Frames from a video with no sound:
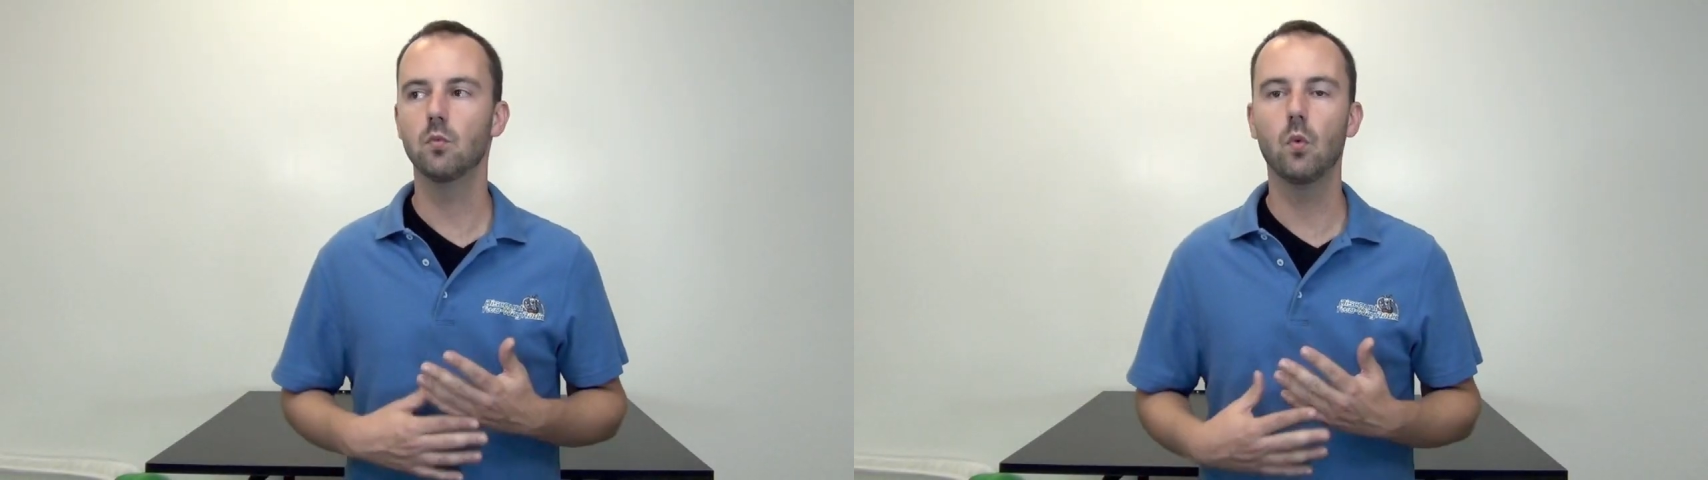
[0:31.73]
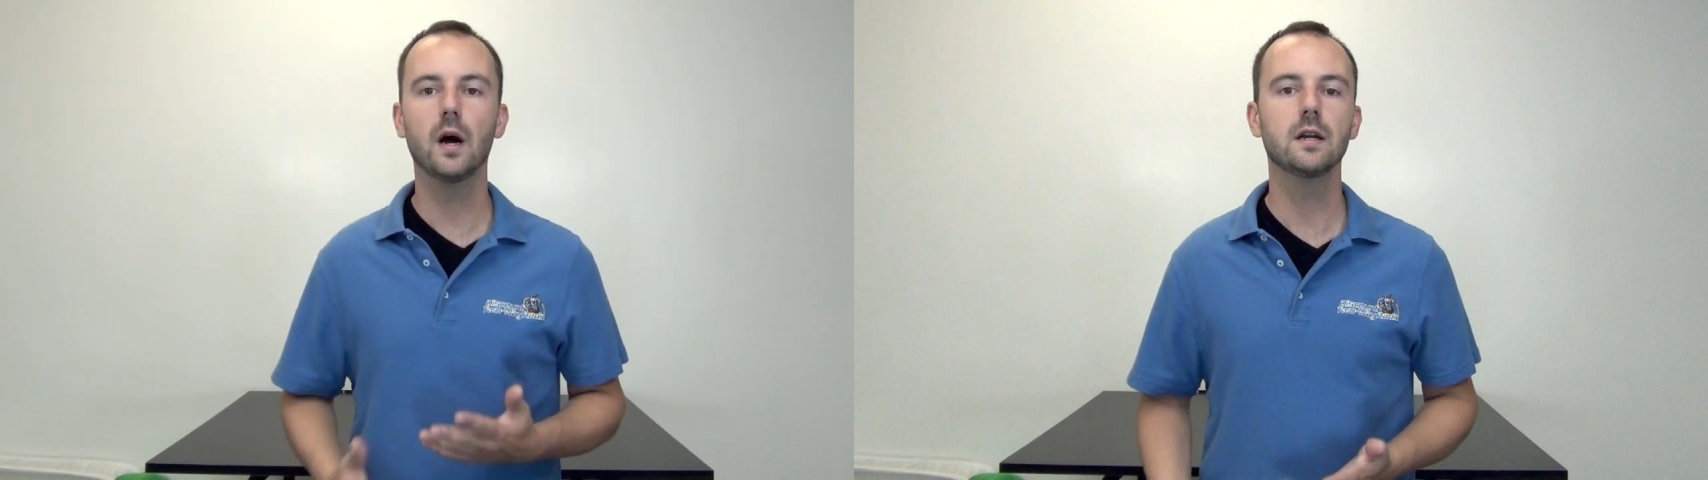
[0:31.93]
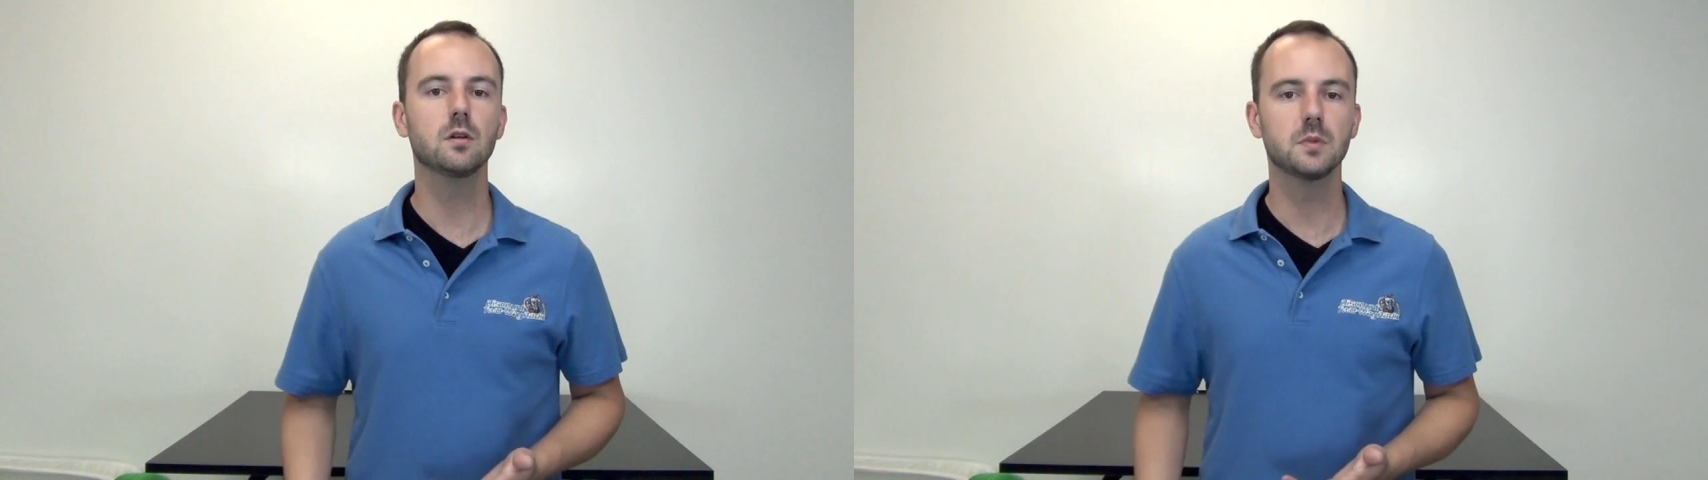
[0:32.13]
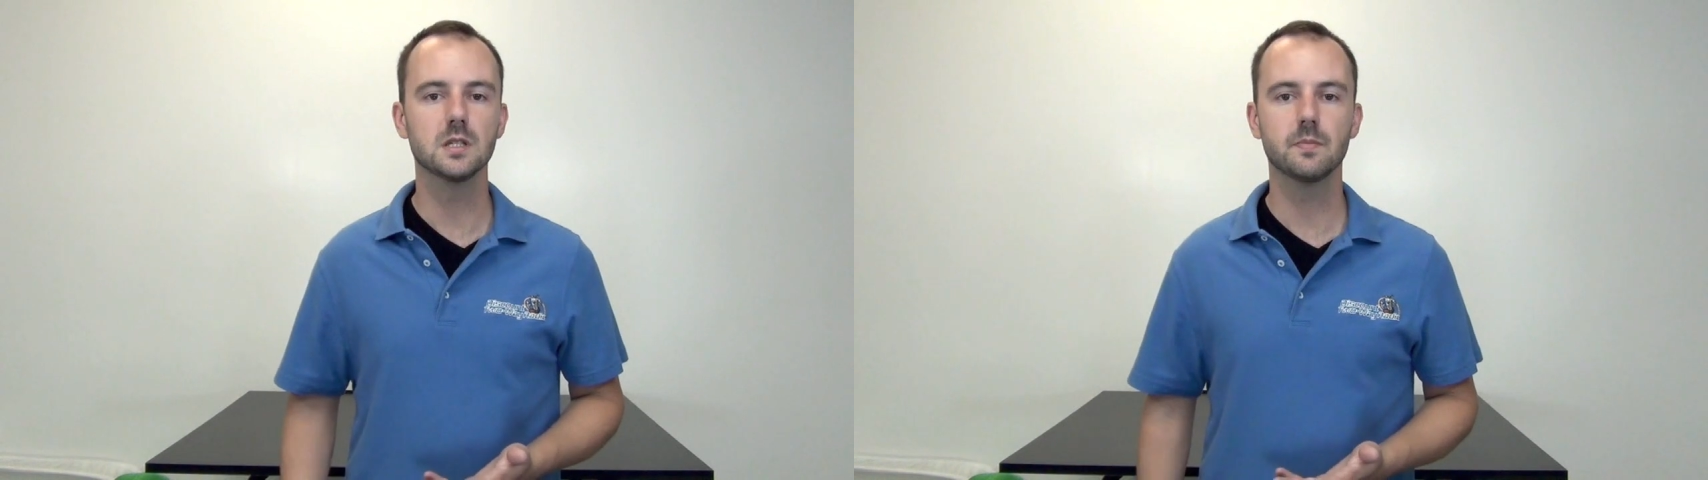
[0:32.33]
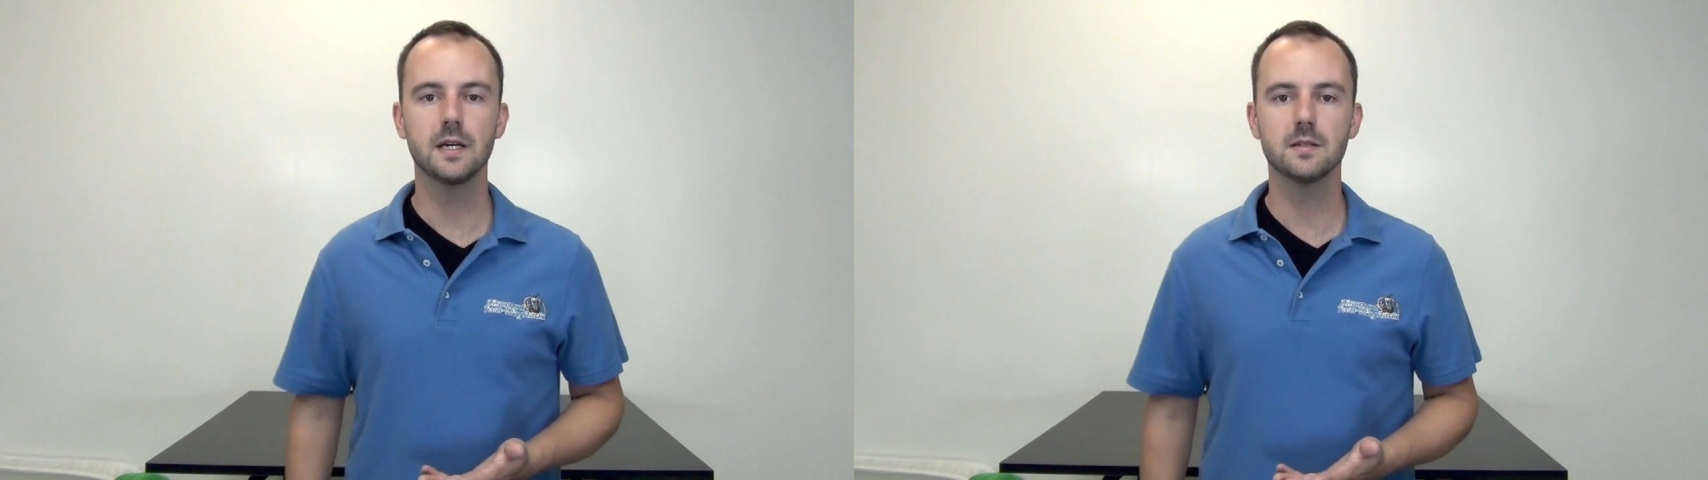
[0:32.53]
wide
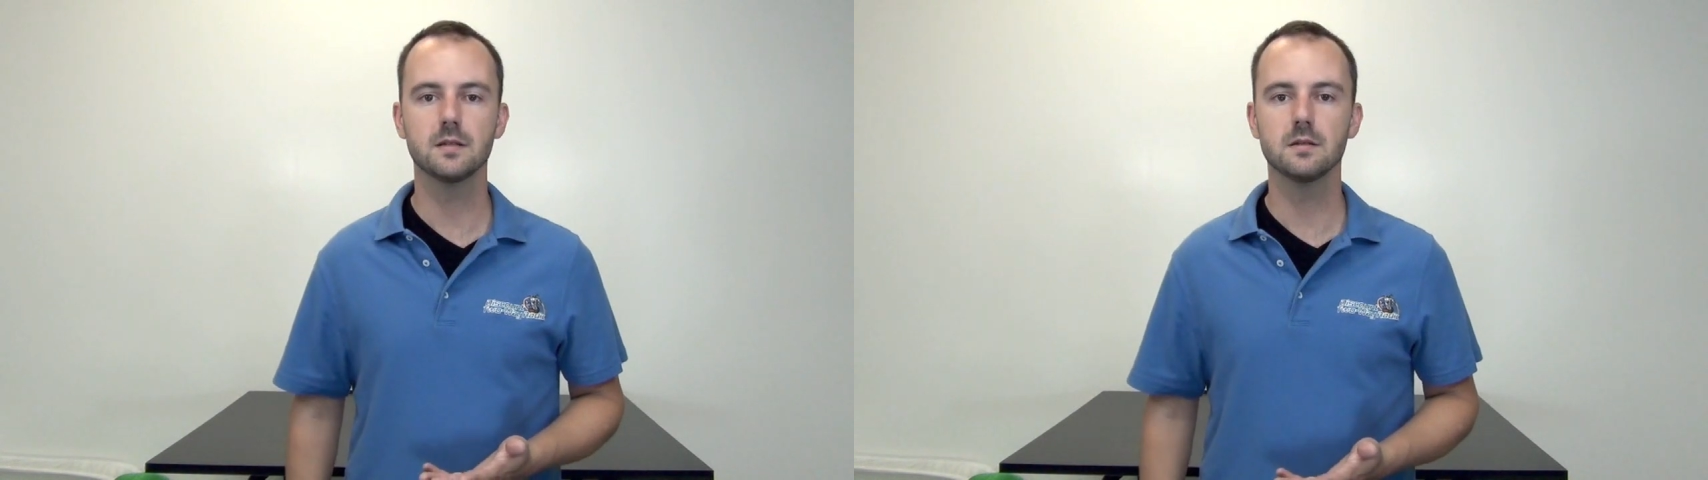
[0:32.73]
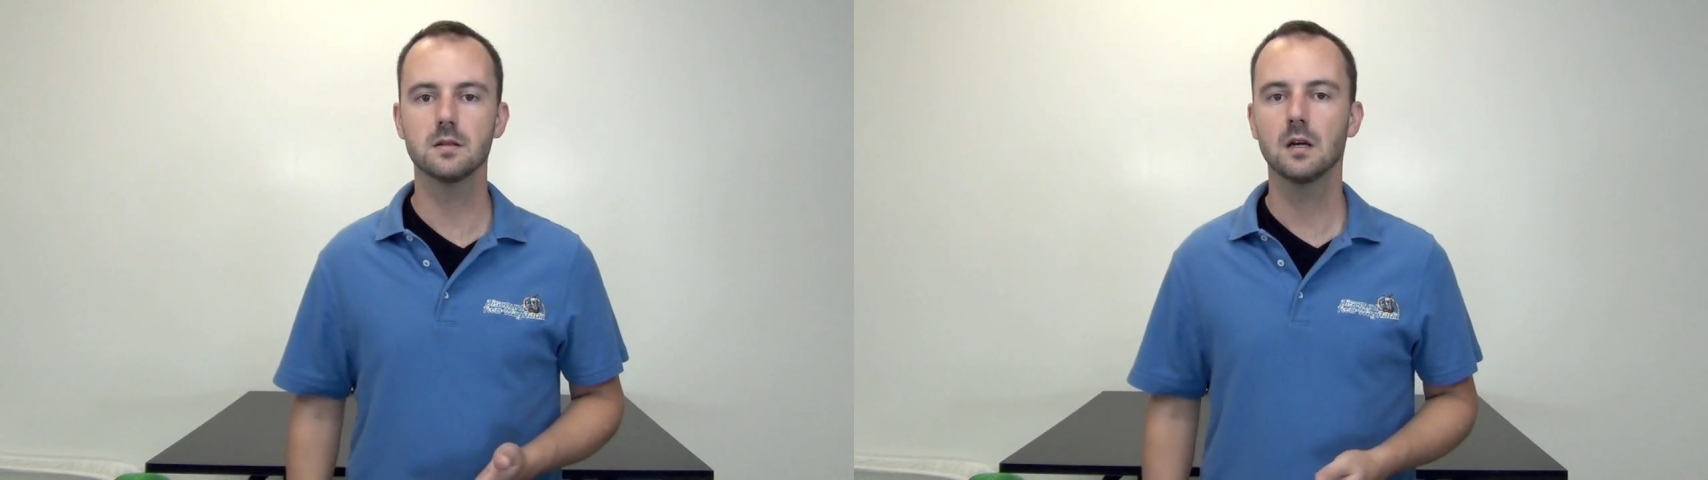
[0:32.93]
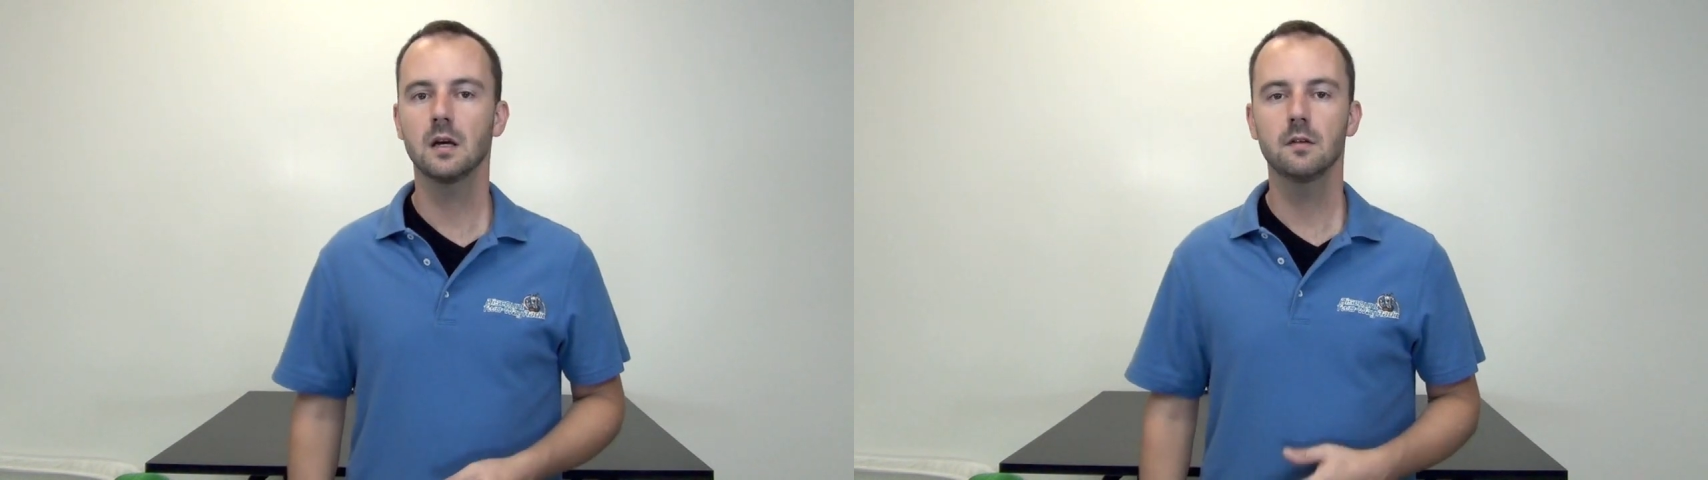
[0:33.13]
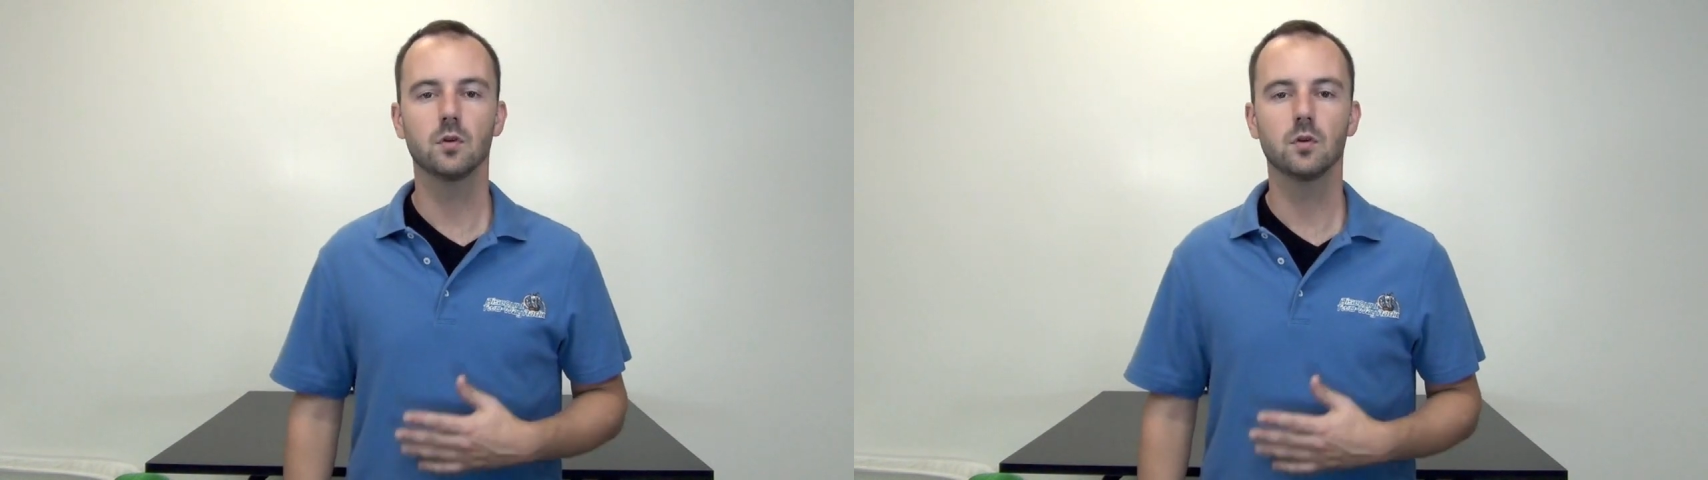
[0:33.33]
open spaces